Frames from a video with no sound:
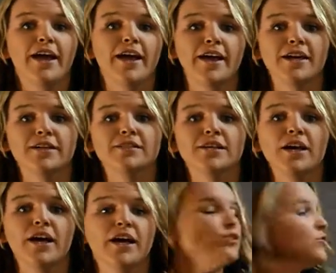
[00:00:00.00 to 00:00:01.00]
And
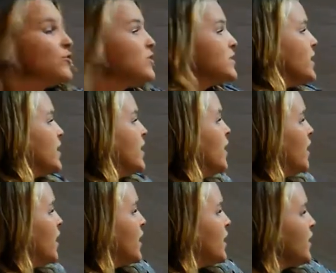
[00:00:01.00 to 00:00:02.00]
as you notice, like
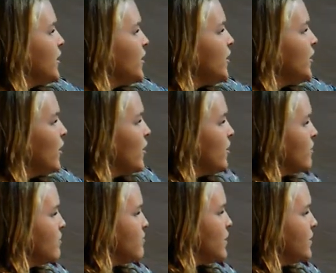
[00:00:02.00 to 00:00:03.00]
here,
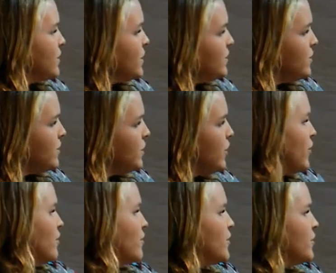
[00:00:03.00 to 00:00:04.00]

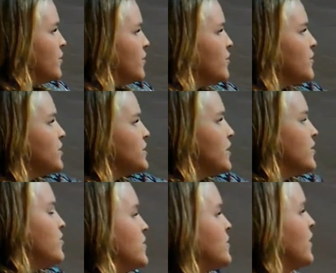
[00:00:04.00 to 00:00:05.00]
either this
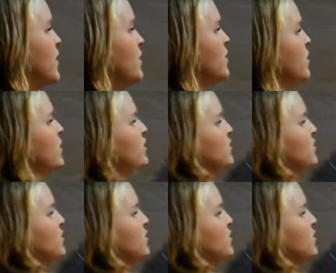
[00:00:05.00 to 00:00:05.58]
line or this line.